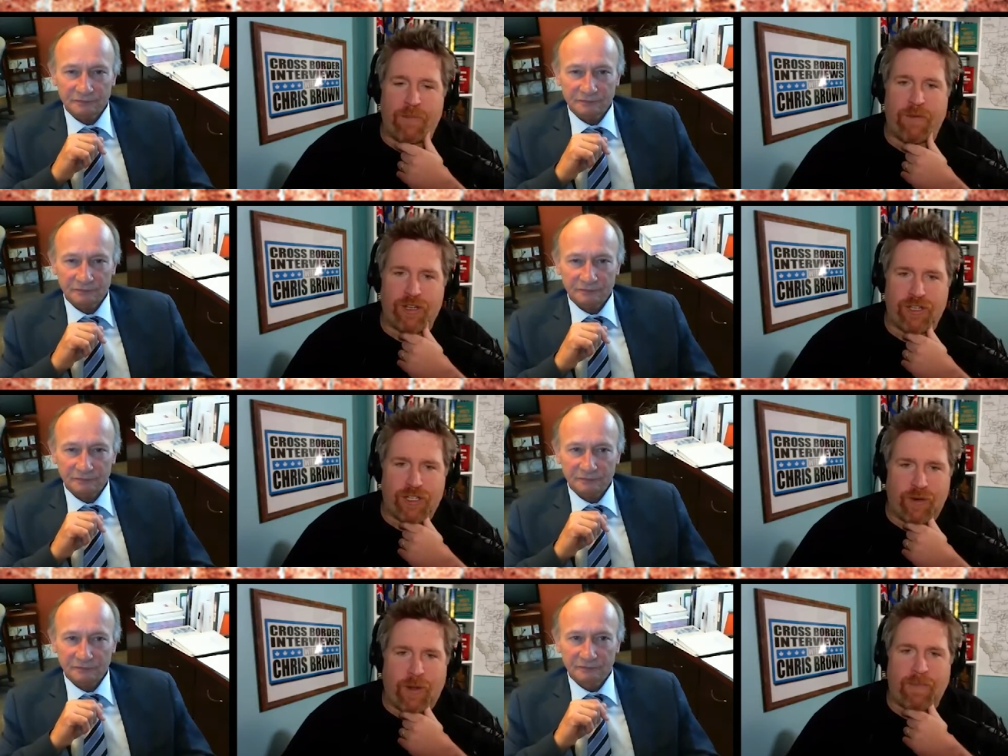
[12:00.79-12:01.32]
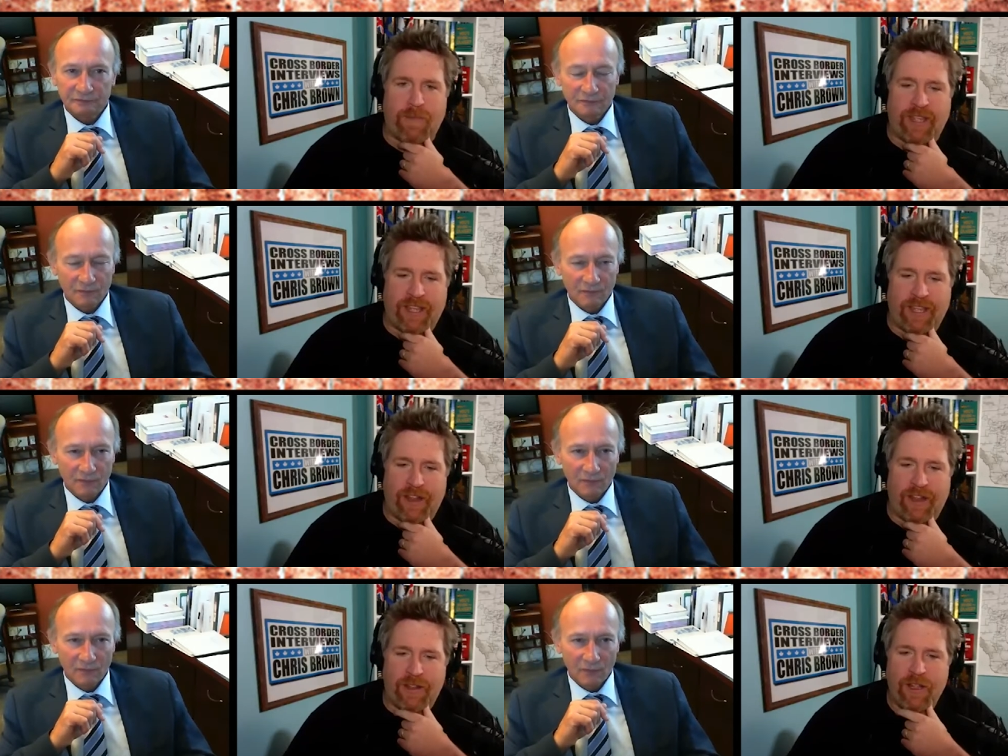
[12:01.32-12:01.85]
Speaker 1: push you up the
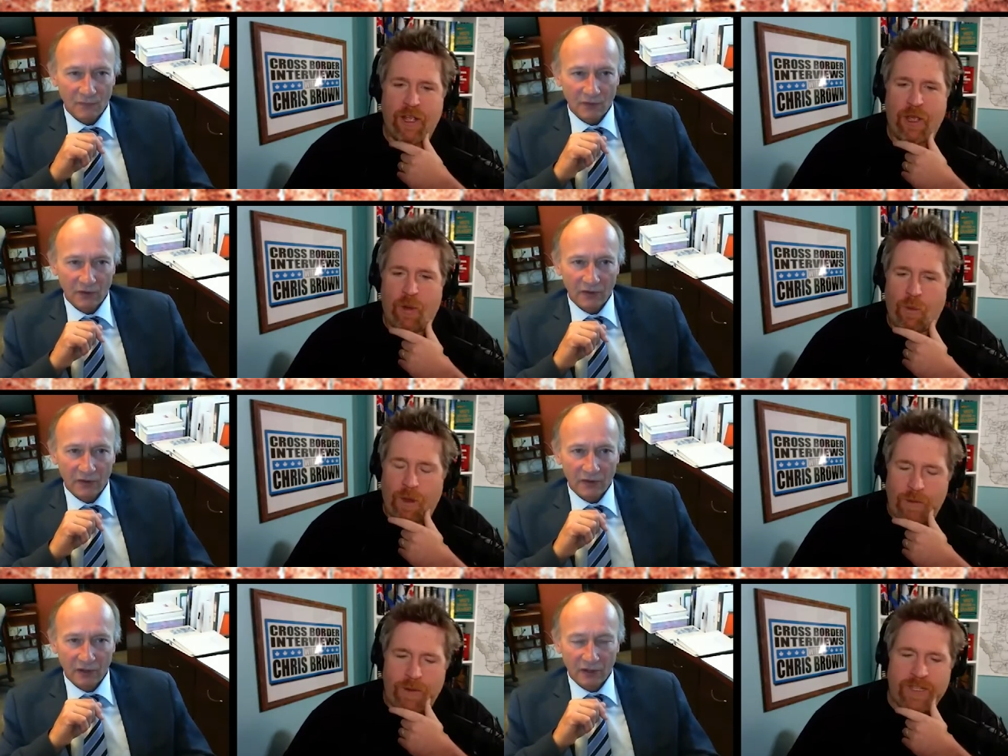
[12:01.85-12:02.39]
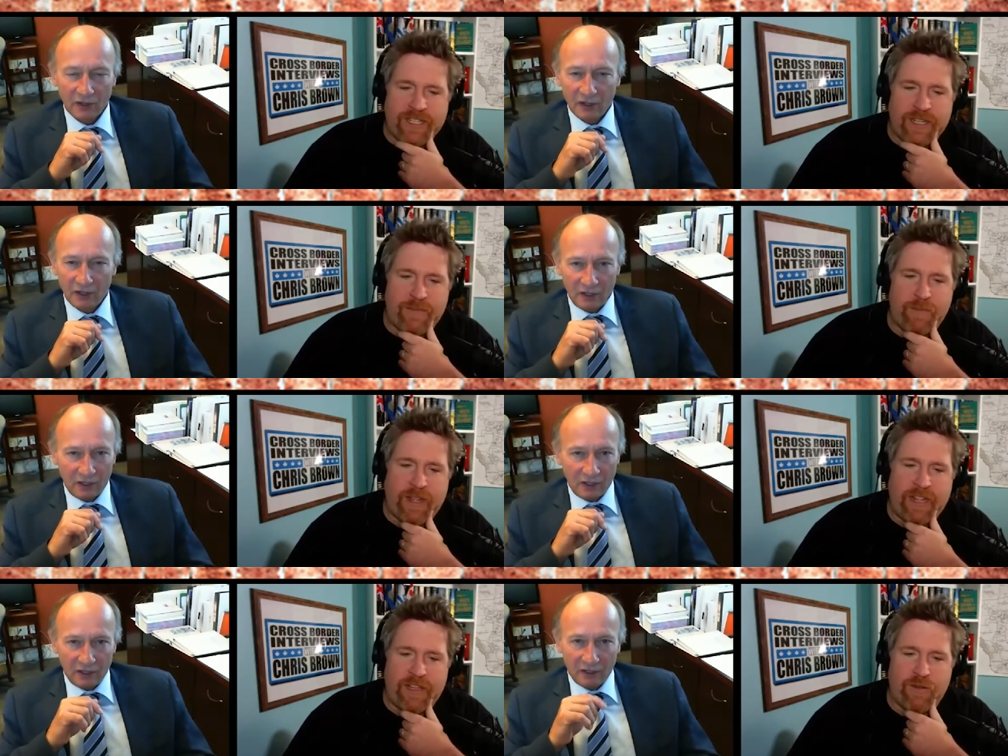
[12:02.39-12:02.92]
hill. What was
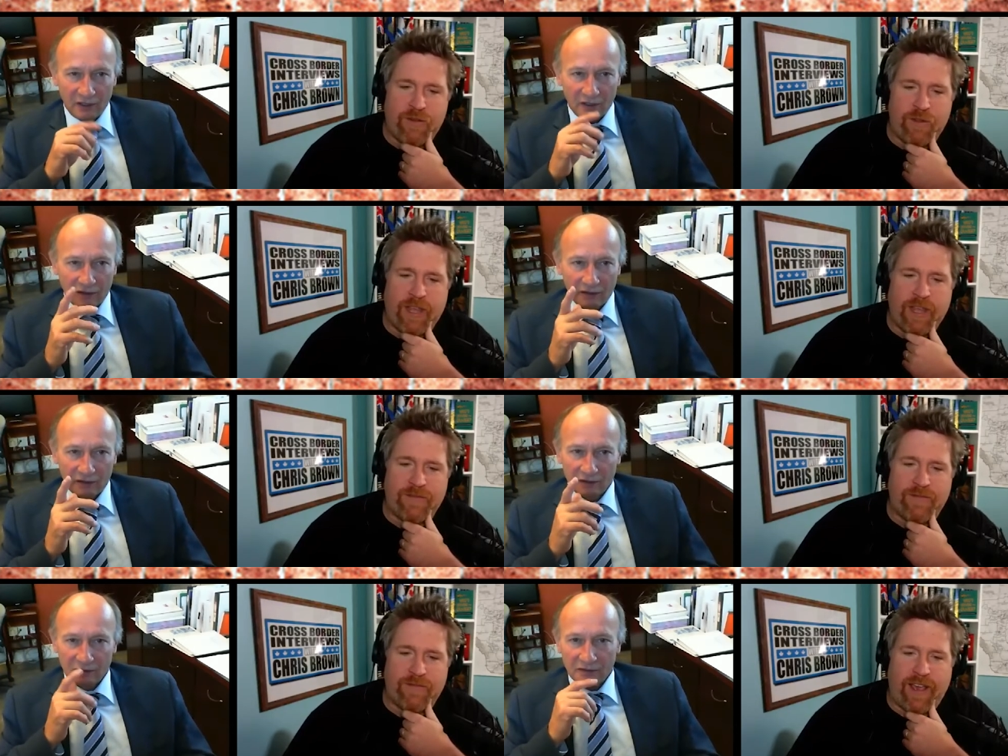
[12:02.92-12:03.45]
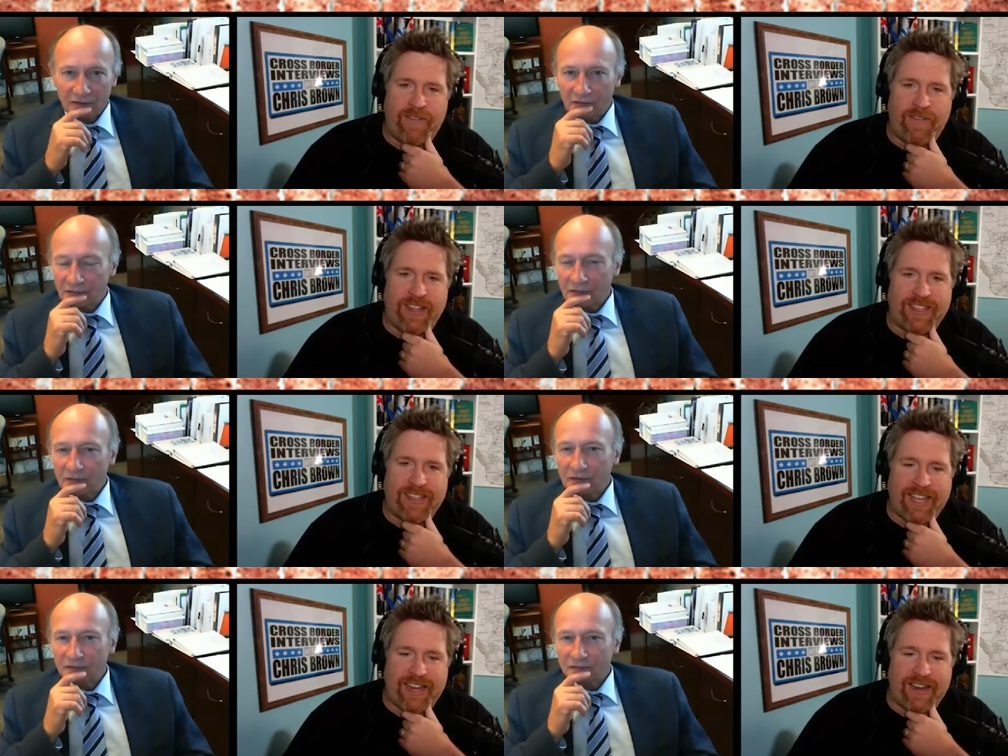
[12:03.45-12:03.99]
it in two thousand five
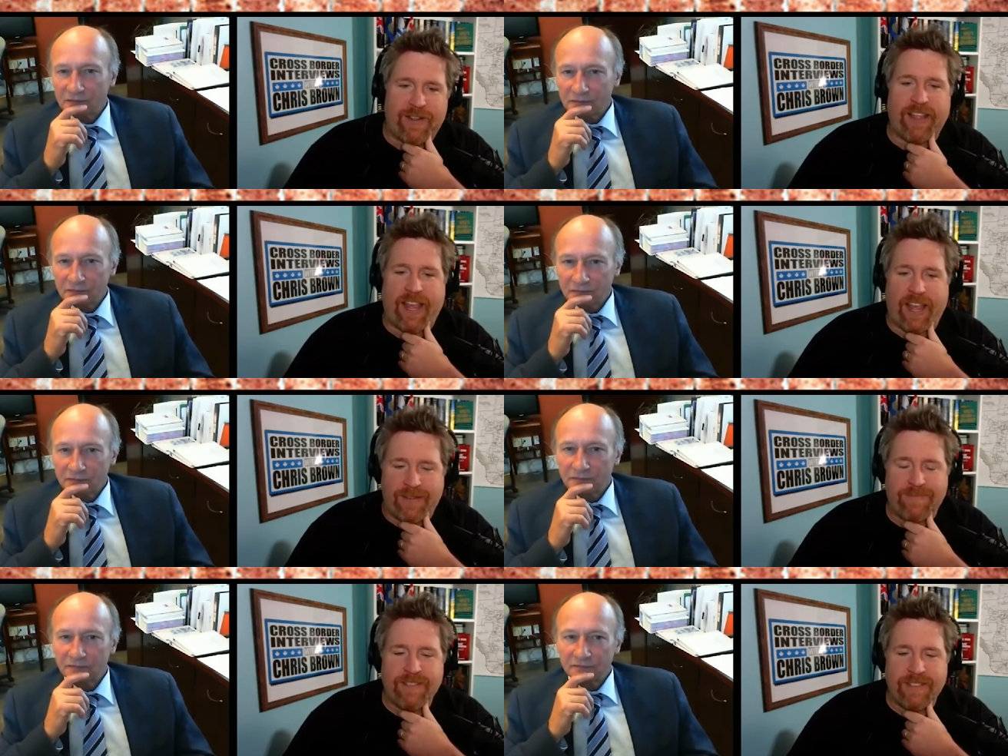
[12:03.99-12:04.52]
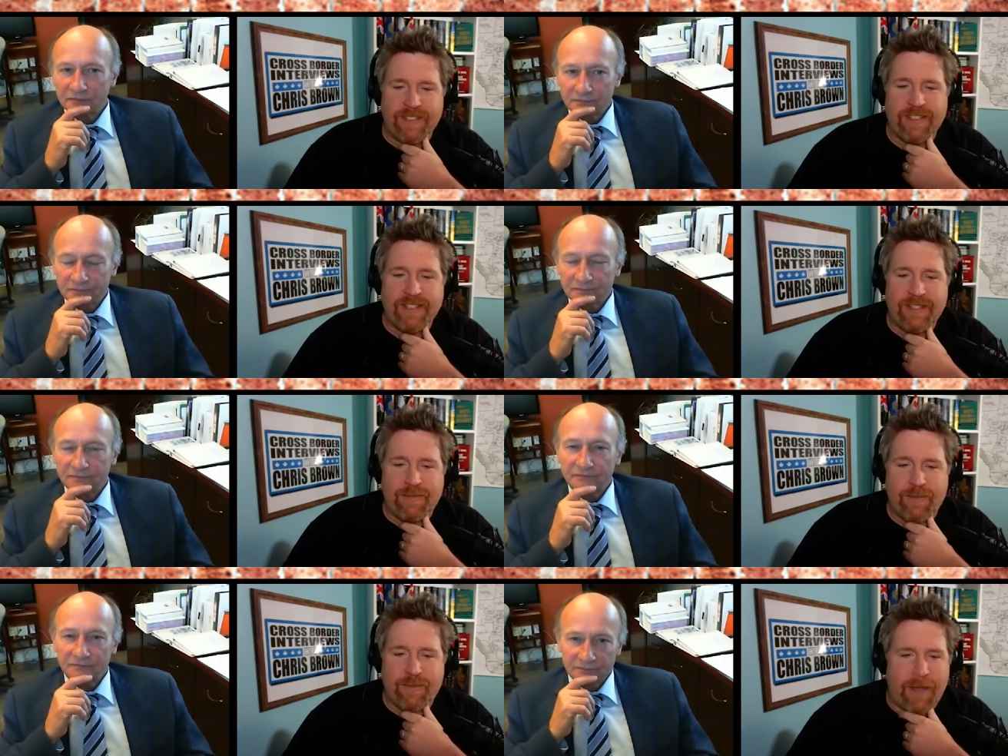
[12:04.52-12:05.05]
that you said, okay,
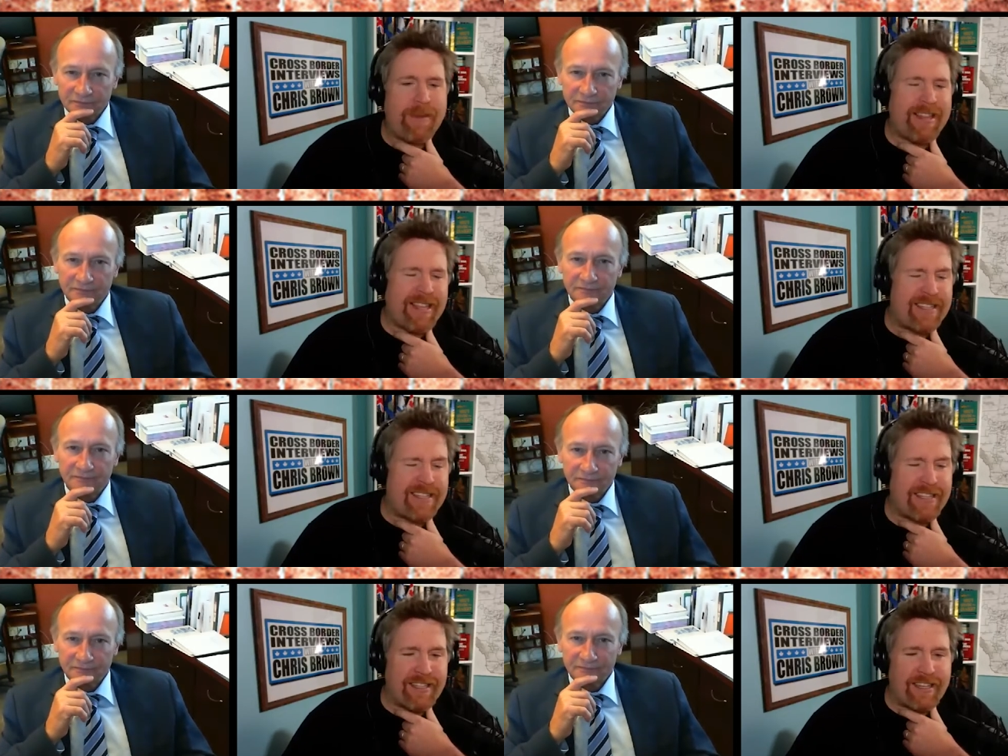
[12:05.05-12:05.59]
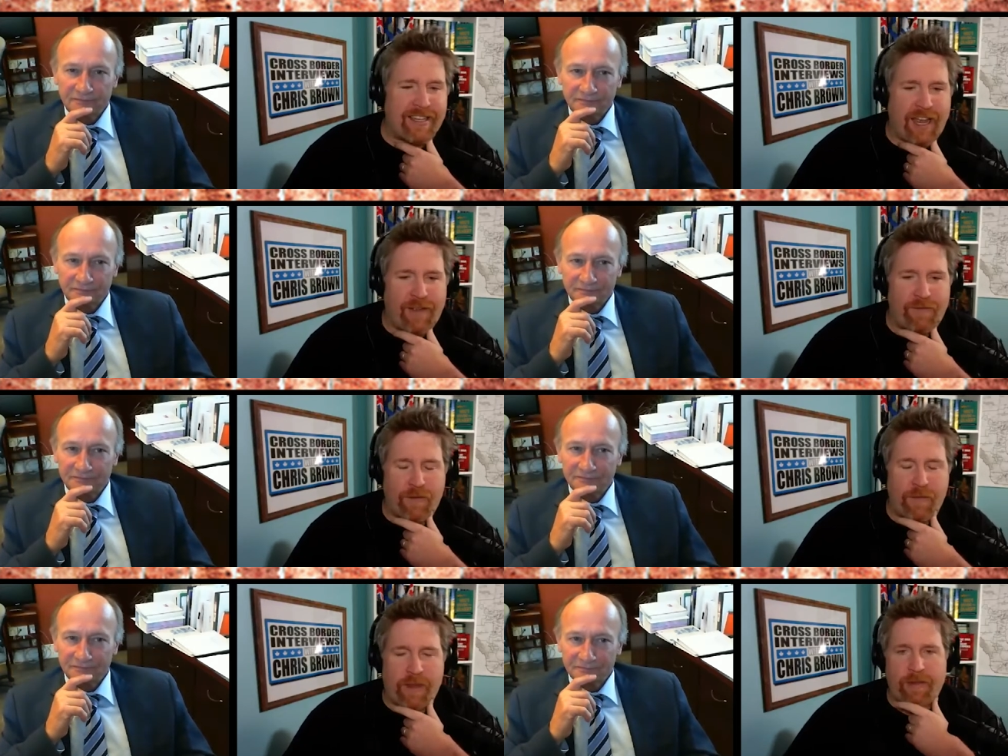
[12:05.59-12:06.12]
maybe this is the
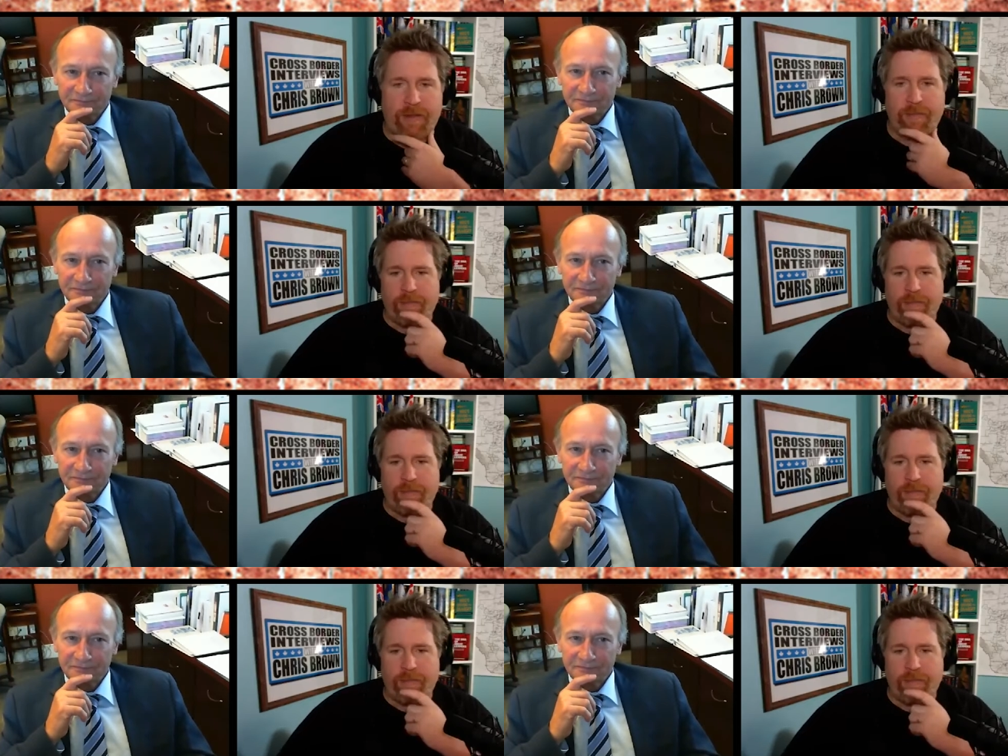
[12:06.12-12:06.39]
time for me?